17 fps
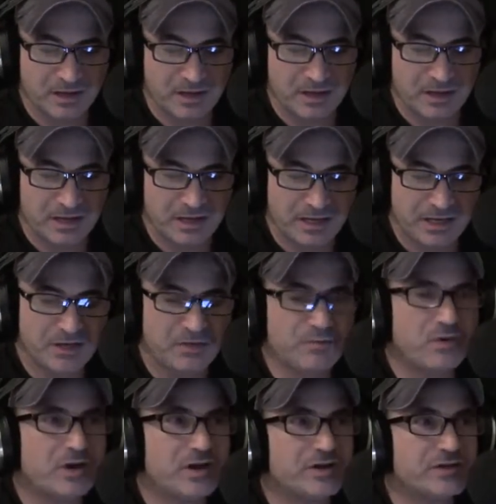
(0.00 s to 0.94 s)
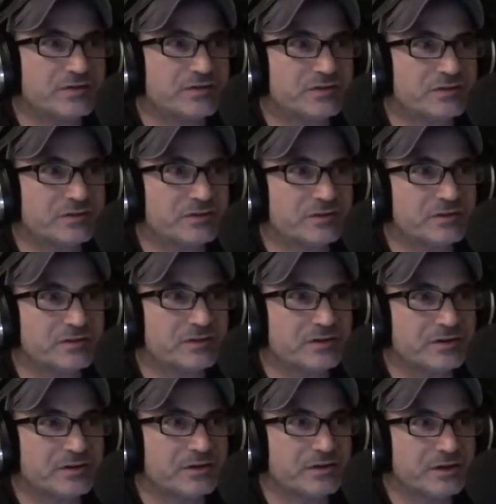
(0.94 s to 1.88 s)
He was,
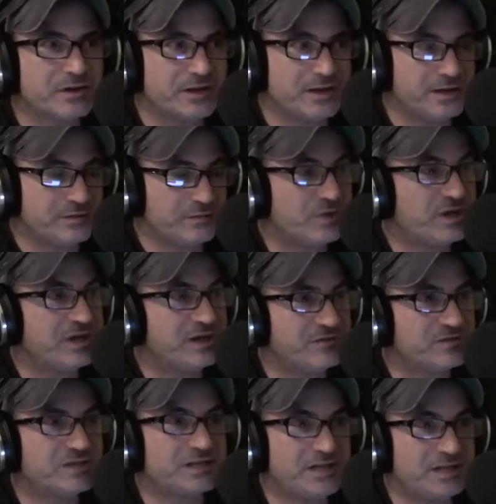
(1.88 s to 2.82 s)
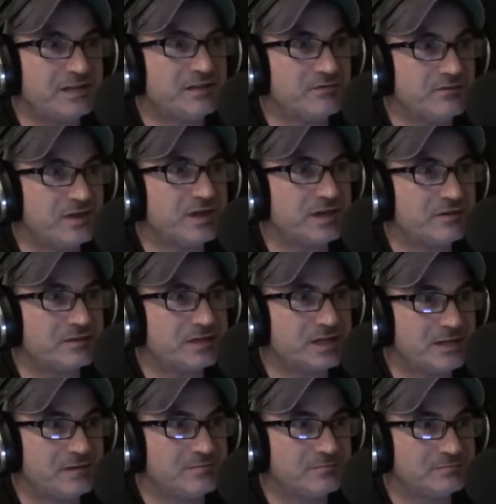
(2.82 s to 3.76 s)
we have seen in videotape.
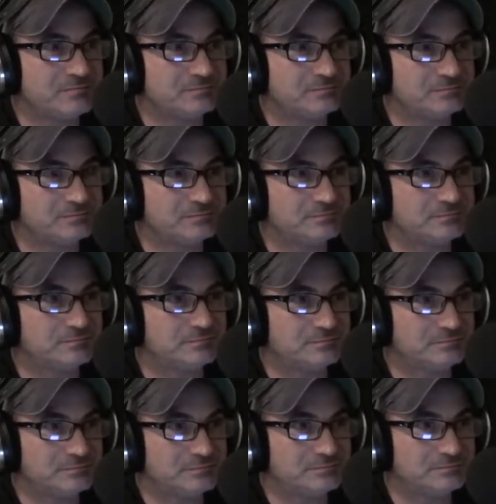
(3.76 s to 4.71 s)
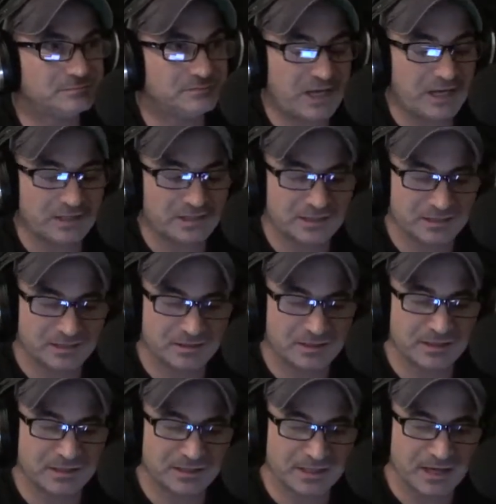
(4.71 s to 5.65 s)
Was this the kid with the knife who the cop came
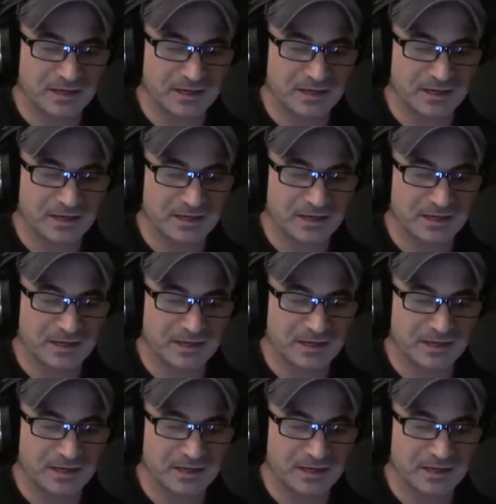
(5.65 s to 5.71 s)
up and shot?